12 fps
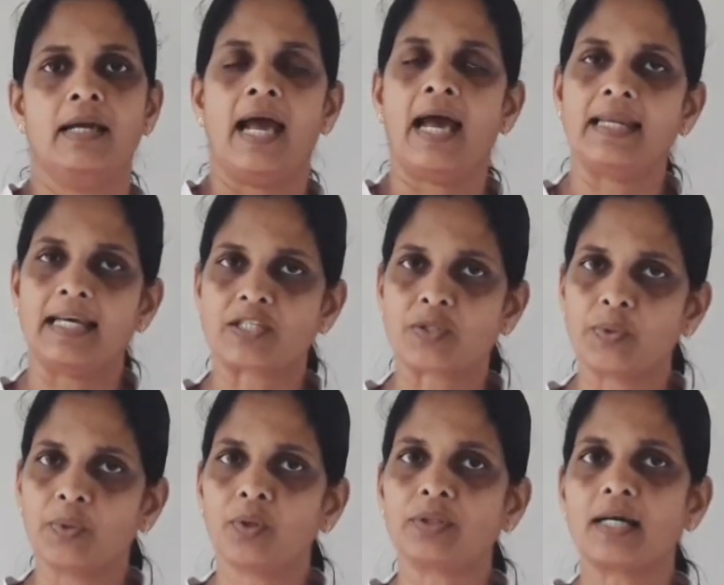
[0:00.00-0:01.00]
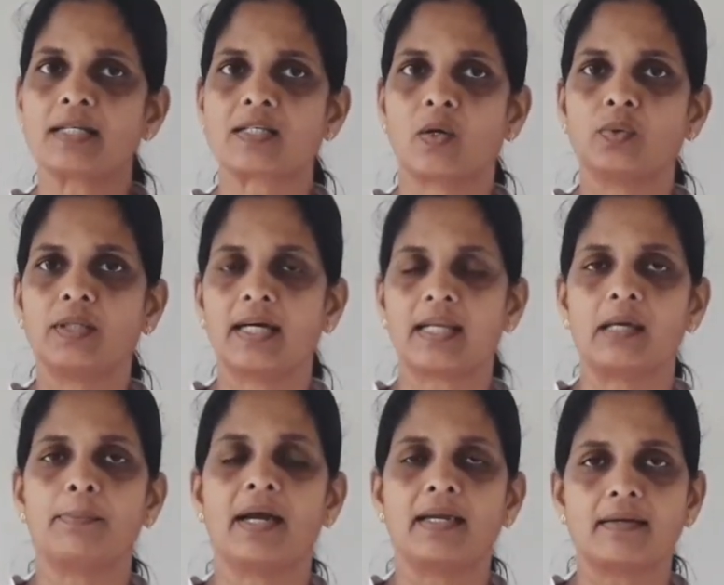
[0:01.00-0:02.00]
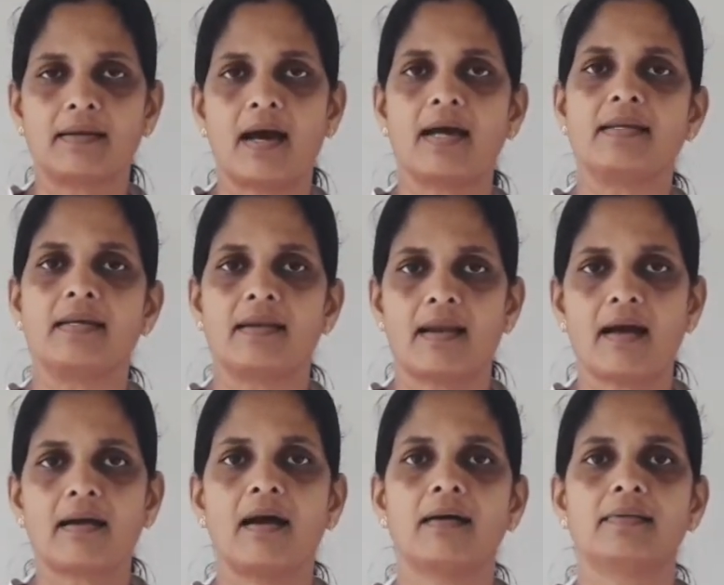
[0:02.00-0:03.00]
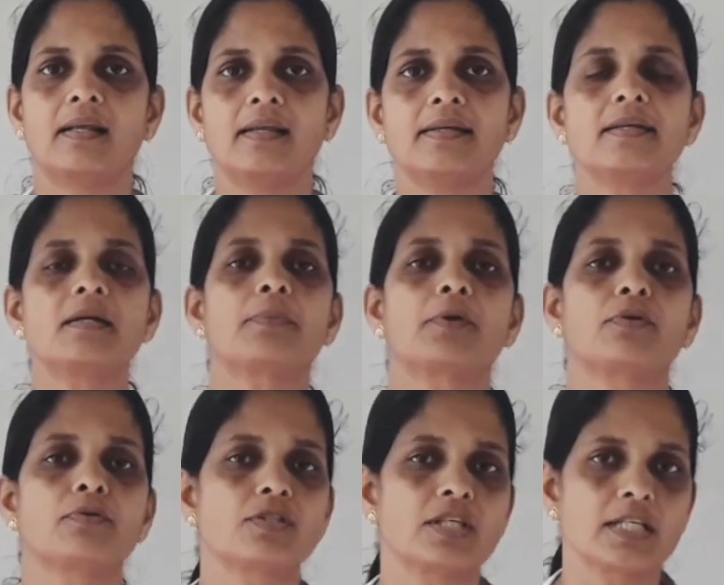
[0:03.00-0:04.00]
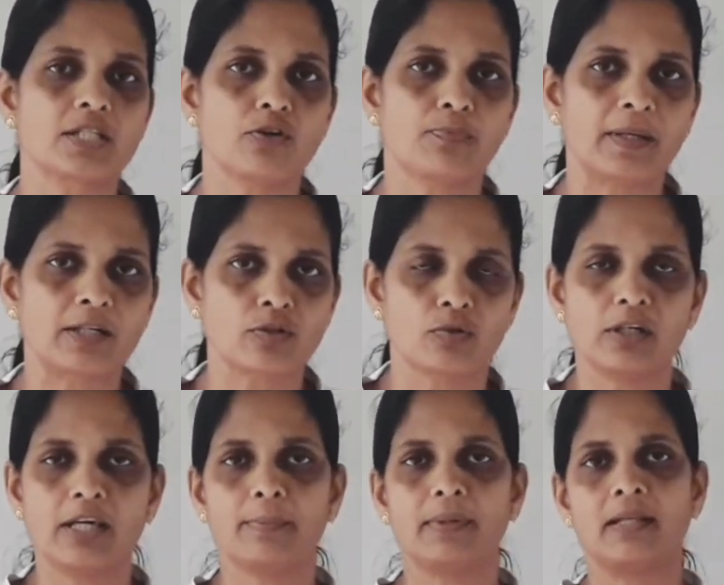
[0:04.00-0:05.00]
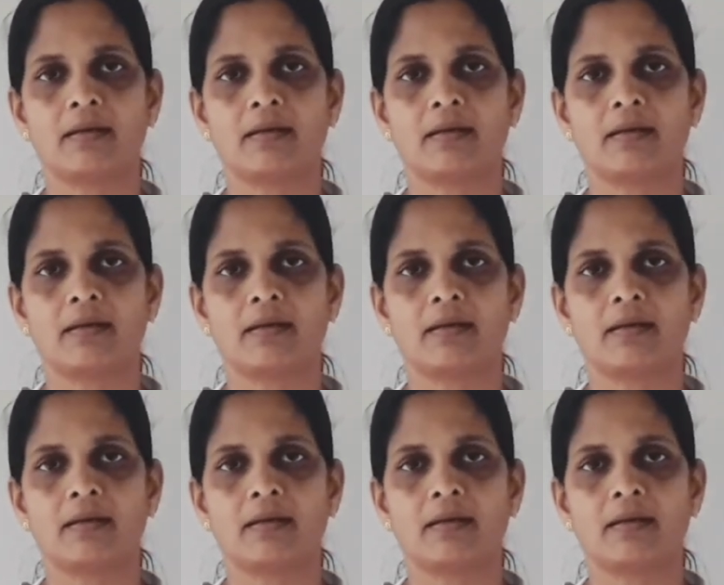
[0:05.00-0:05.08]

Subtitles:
And as you know that Saudi Arabia, Iran, Iraq are the leading producers of petroleum